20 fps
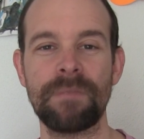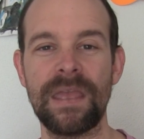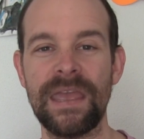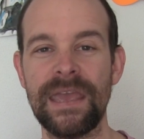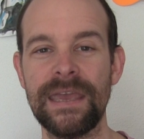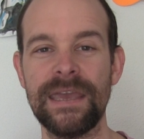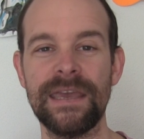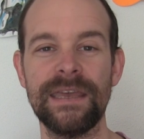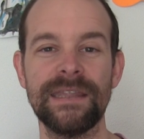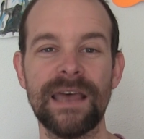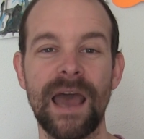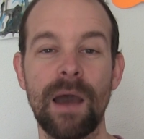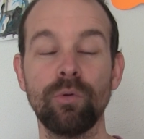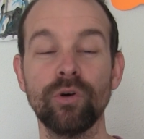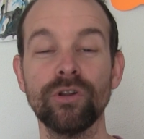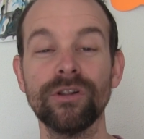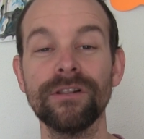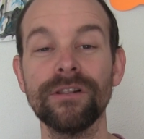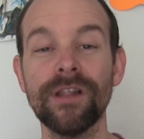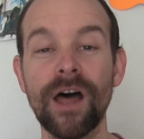And I
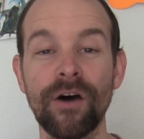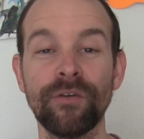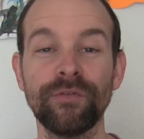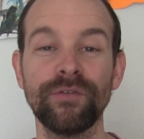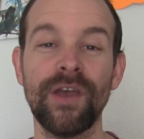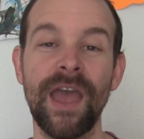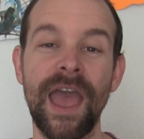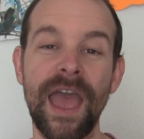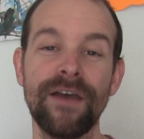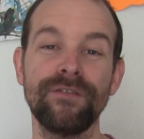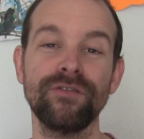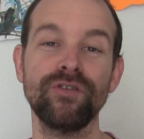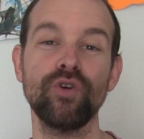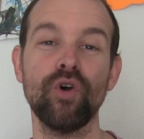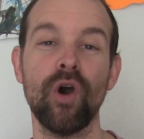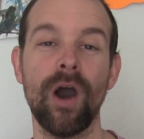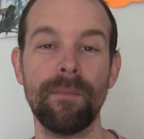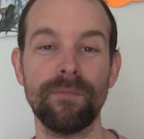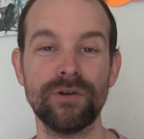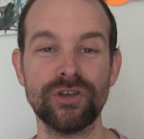would love to have
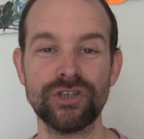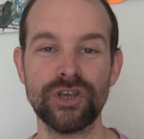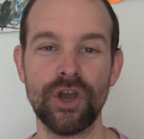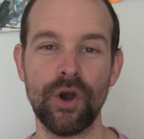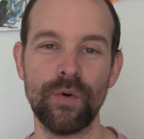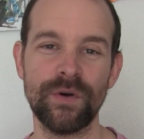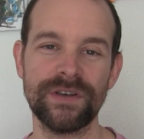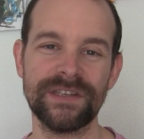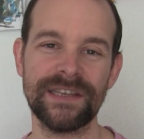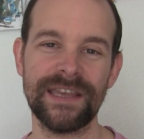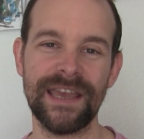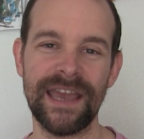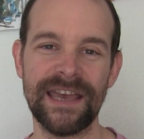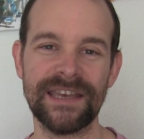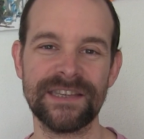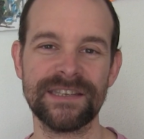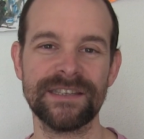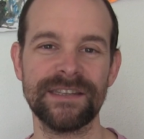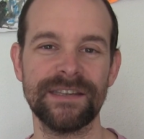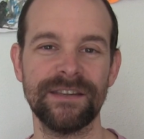you on my show as a
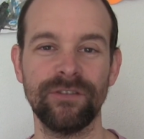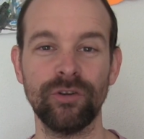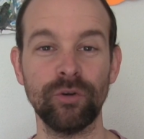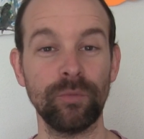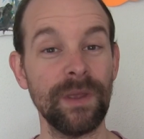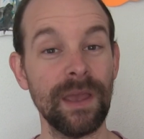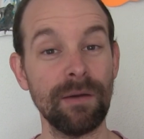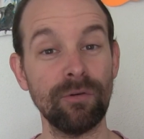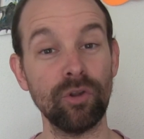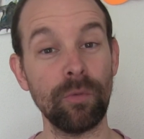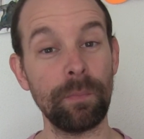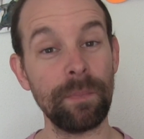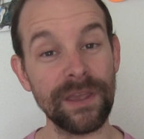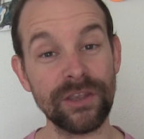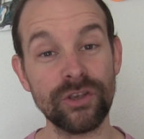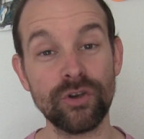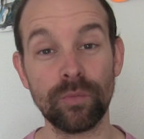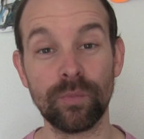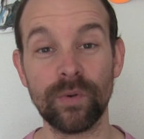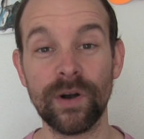guest to be able to
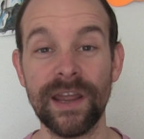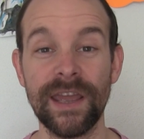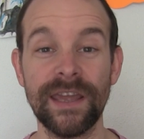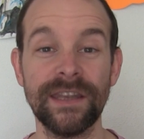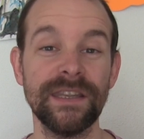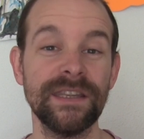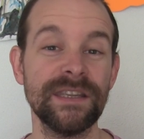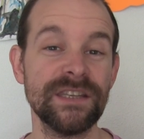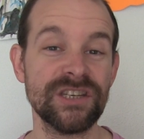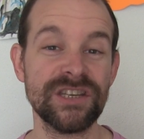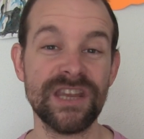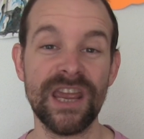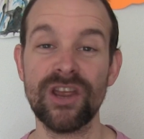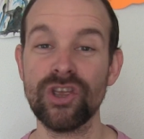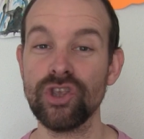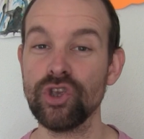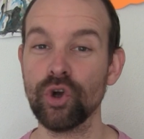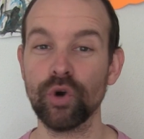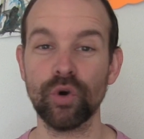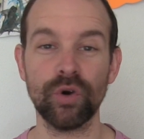pick your brain, share
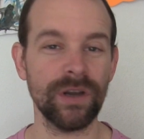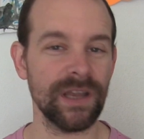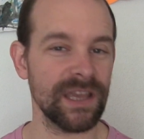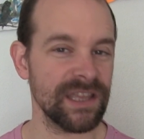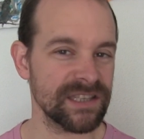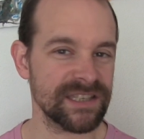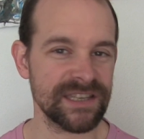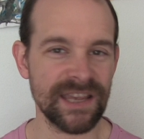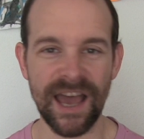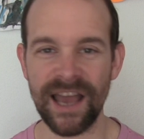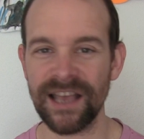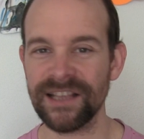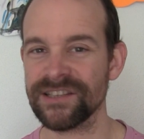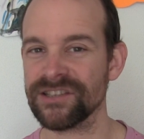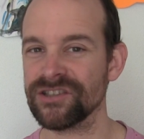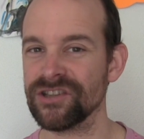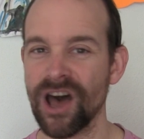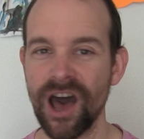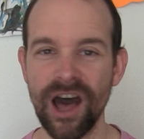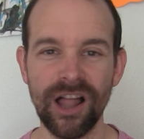your
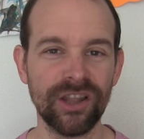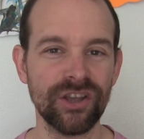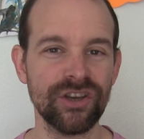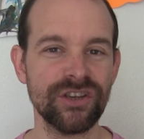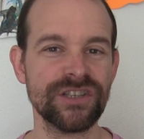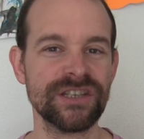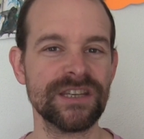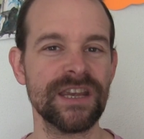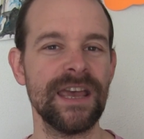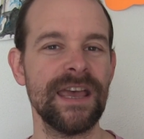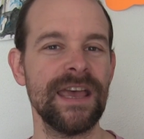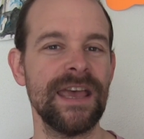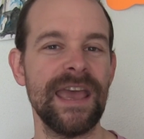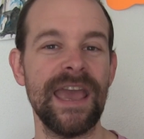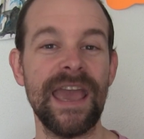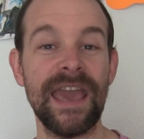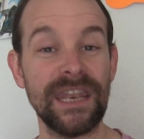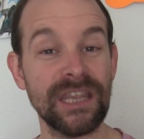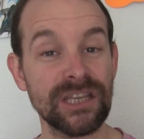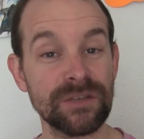insights, knowledge,
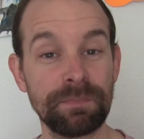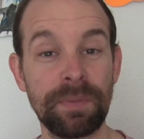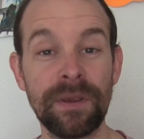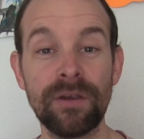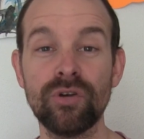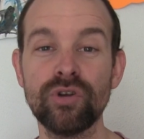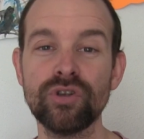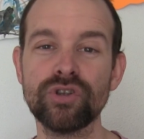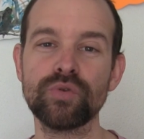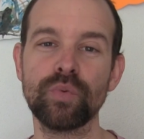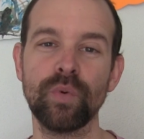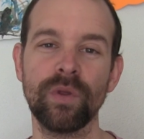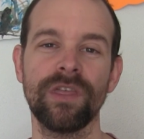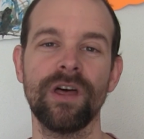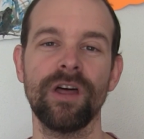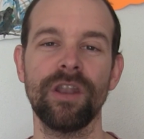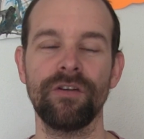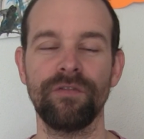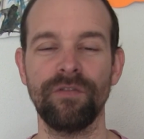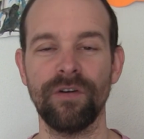and experience with
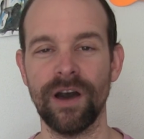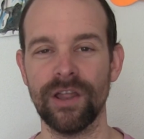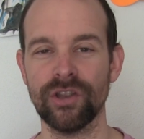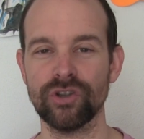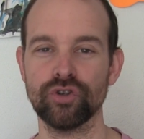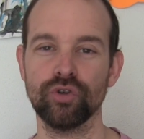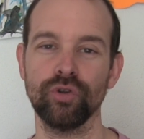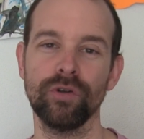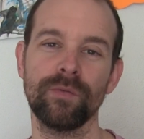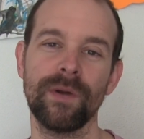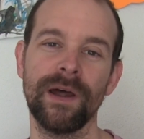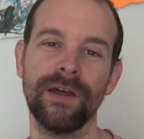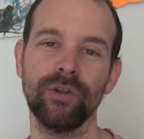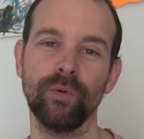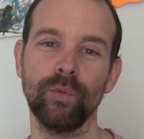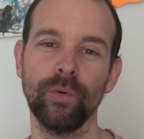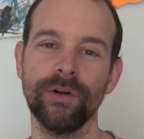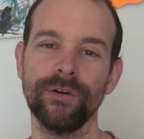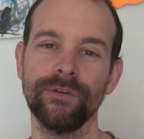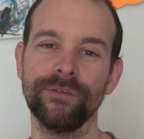other fathers all around the
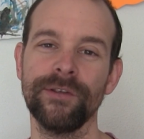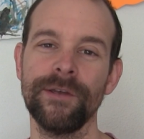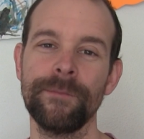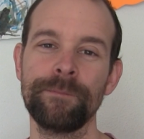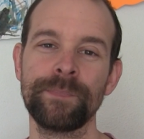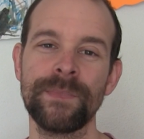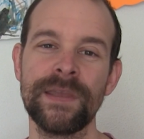world.